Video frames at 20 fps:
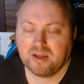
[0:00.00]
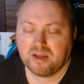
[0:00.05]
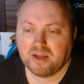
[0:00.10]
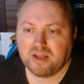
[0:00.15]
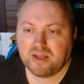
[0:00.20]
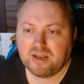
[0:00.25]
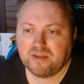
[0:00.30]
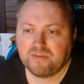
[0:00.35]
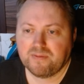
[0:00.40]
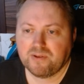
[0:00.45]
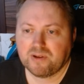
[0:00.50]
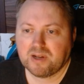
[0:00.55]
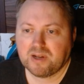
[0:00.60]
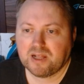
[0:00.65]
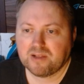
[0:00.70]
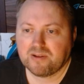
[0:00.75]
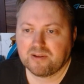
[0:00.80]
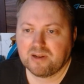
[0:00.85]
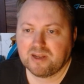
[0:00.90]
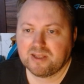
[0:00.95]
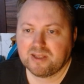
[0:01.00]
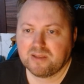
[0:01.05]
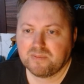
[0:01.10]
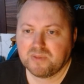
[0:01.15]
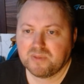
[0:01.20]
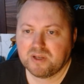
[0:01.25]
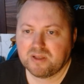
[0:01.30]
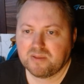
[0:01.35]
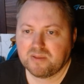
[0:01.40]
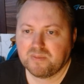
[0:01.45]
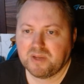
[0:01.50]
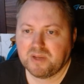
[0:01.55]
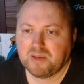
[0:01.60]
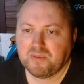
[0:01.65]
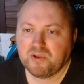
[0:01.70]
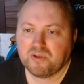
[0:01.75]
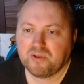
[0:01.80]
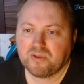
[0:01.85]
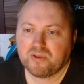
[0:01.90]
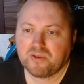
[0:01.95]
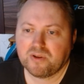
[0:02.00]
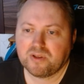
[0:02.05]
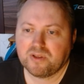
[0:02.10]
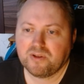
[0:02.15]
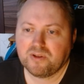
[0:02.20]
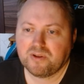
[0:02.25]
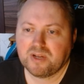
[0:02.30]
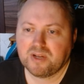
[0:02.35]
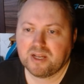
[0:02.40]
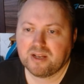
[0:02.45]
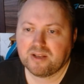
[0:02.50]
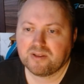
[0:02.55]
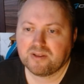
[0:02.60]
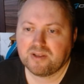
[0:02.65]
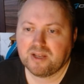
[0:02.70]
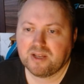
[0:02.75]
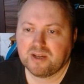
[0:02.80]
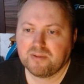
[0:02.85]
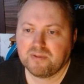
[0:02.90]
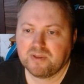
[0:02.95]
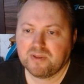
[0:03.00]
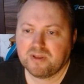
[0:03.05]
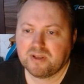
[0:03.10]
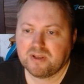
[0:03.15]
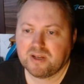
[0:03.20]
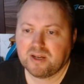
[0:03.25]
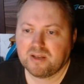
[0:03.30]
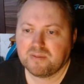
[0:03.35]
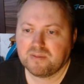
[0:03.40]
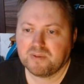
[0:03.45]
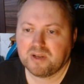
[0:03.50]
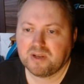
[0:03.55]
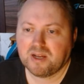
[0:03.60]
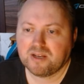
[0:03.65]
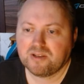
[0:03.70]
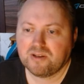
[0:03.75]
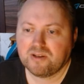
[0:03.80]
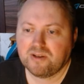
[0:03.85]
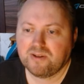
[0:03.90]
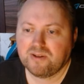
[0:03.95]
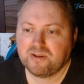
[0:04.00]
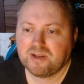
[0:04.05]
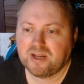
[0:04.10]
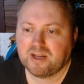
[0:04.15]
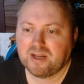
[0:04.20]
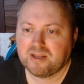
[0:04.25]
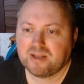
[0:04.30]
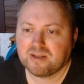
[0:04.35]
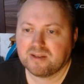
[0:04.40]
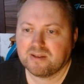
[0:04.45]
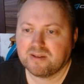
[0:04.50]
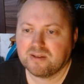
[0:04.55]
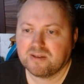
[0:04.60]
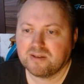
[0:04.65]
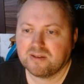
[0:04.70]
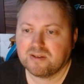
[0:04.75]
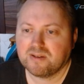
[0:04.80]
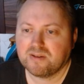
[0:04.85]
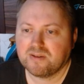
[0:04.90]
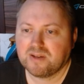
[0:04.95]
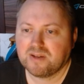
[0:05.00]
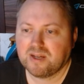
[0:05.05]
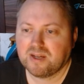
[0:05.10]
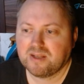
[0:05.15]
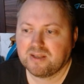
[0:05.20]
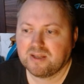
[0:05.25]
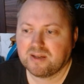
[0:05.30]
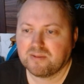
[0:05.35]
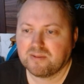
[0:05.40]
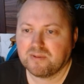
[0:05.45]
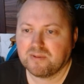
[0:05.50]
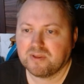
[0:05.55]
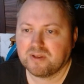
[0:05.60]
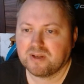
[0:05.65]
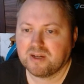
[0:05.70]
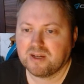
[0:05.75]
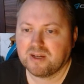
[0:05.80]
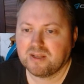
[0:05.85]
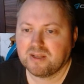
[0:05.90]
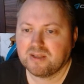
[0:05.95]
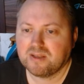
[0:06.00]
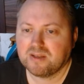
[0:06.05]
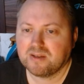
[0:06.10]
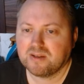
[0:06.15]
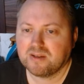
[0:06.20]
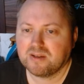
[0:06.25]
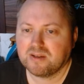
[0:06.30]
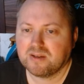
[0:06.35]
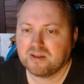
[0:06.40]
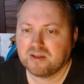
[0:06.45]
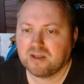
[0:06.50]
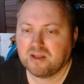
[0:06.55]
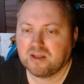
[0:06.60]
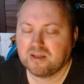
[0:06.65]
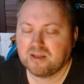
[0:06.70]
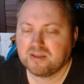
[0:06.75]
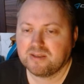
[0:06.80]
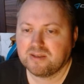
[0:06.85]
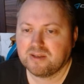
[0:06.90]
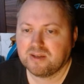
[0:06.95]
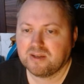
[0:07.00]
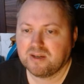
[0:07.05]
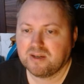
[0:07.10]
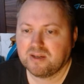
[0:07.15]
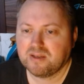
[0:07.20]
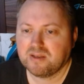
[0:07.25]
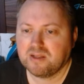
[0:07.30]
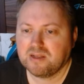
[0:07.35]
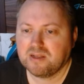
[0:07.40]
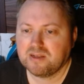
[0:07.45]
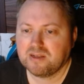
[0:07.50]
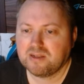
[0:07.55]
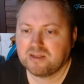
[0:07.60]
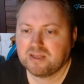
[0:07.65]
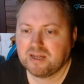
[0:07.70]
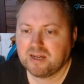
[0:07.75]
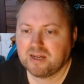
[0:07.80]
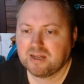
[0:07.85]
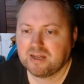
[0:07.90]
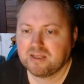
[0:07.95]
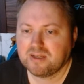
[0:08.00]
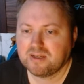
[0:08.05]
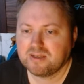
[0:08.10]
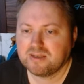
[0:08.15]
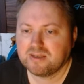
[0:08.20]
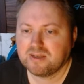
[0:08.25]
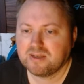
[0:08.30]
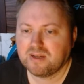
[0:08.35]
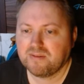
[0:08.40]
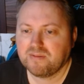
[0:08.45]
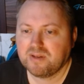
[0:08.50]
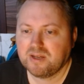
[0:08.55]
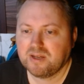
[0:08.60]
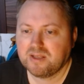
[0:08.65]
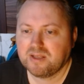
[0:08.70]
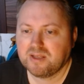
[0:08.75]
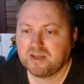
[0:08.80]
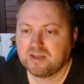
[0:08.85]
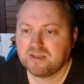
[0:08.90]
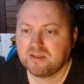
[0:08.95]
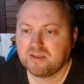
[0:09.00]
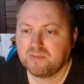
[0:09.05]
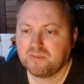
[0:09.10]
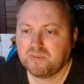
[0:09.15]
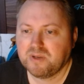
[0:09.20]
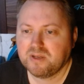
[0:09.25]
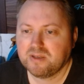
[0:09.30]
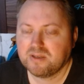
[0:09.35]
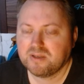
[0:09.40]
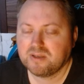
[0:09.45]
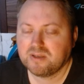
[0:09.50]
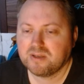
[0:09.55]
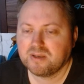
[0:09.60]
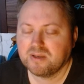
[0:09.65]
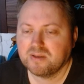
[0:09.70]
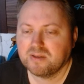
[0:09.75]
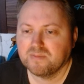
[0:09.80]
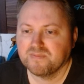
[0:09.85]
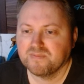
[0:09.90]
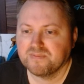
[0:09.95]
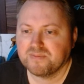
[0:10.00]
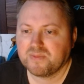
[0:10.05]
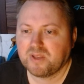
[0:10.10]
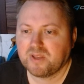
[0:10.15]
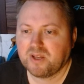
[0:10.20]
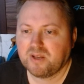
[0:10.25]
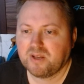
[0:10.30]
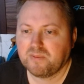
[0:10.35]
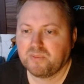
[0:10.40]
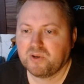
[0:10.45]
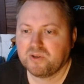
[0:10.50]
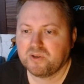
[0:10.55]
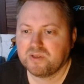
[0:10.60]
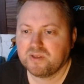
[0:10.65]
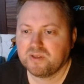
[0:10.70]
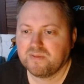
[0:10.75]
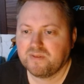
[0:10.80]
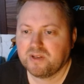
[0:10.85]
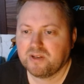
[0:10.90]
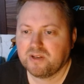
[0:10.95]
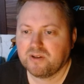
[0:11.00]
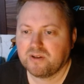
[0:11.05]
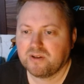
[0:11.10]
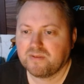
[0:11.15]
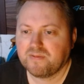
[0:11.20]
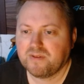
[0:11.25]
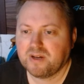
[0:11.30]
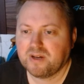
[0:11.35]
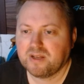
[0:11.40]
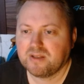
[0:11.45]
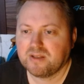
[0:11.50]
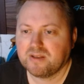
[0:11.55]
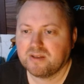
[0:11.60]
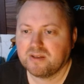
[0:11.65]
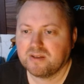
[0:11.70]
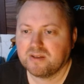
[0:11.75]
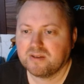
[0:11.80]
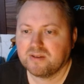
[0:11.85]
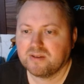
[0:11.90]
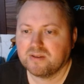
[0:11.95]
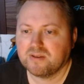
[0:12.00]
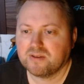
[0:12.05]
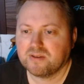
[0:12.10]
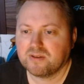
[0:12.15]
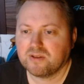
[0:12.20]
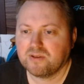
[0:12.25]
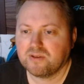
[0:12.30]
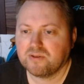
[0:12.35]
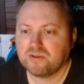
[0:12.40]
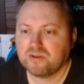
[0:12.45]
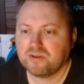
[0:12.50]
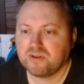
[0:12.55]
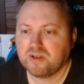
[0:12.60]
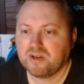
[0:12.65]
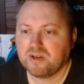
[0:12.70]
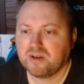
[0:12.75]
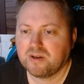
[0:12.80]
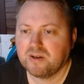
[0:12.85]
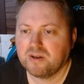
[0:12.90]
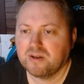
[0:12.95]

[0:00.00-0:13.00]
And if you calculate a bit, maybe you thought you cannot take with the knight, but actually you can take with the knight. Let's see, yeah, little tactics. If he takes the piece, you can pause the video and find the solution here.